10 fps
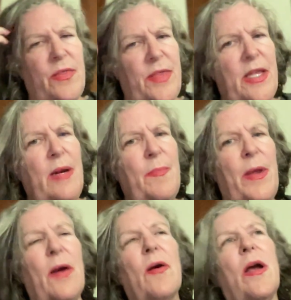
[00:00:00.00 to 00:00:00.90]
Theda
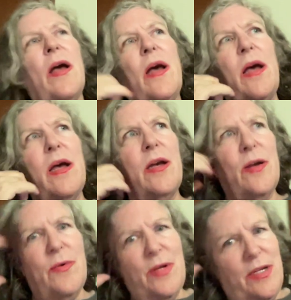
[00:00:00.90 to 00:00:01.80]
Bara,
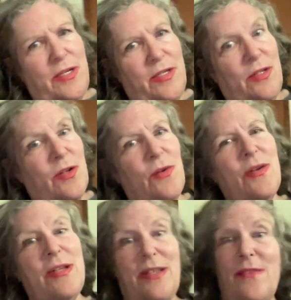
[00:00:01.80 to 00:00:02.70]
who is
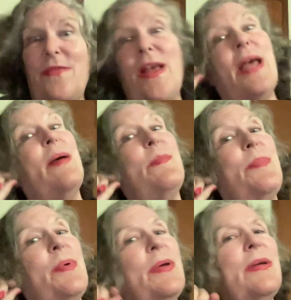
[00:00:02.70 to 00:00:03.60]
known as the
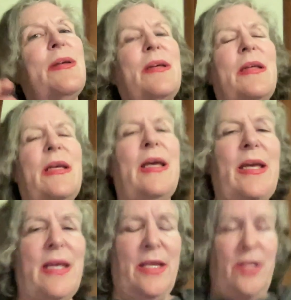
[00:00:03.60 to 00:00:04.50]
Vamp,
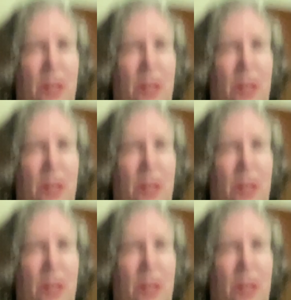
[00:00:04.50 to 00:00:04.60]
and